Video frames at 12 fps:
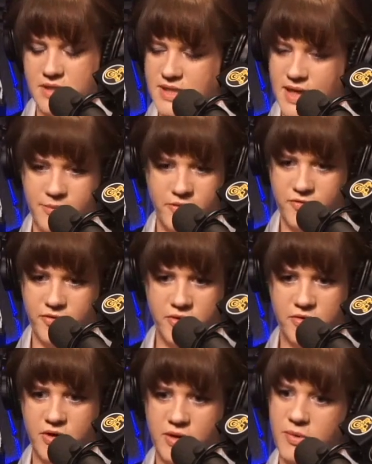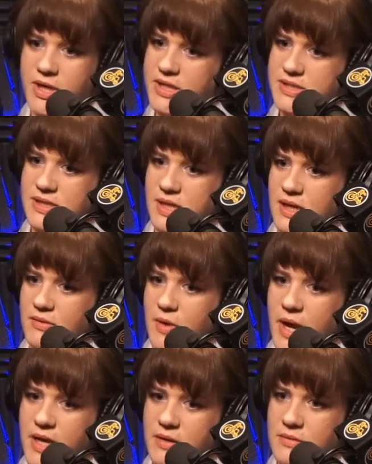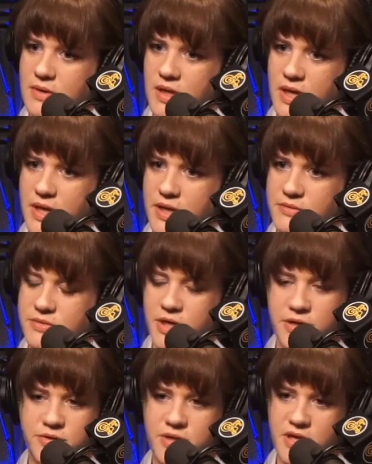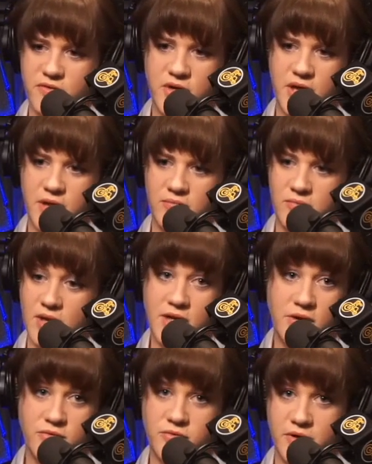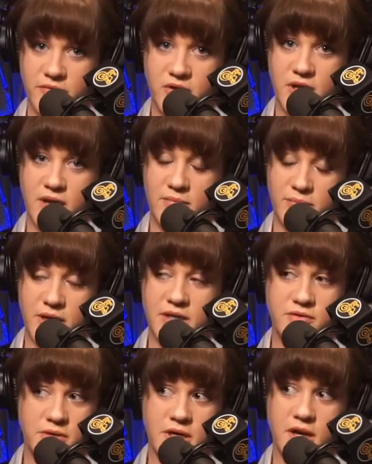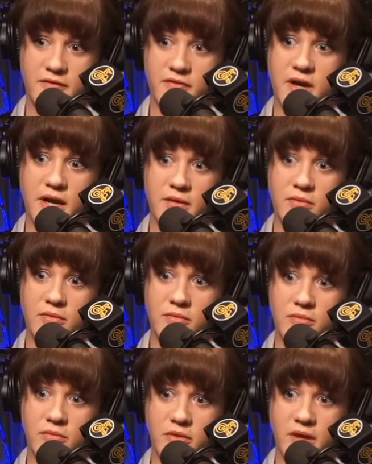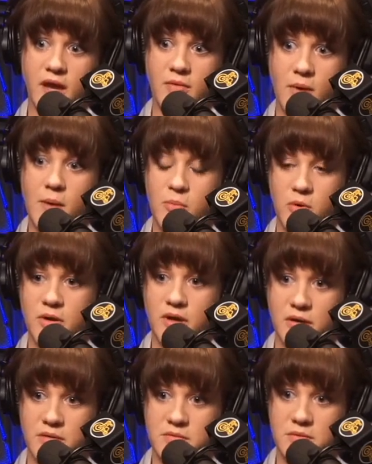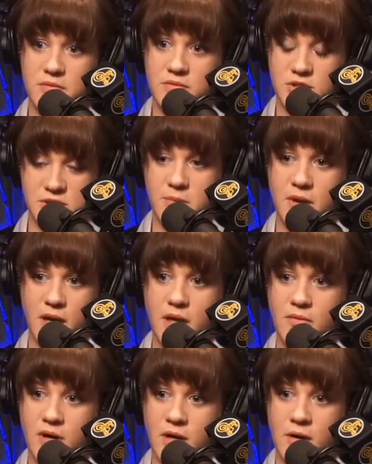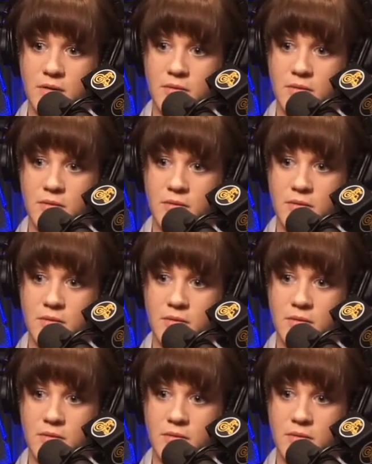timer for 30 minutes and I write, and I try to do that every day. And I don't do it every day, but I do it enough that I think I write more than just about anyone I know.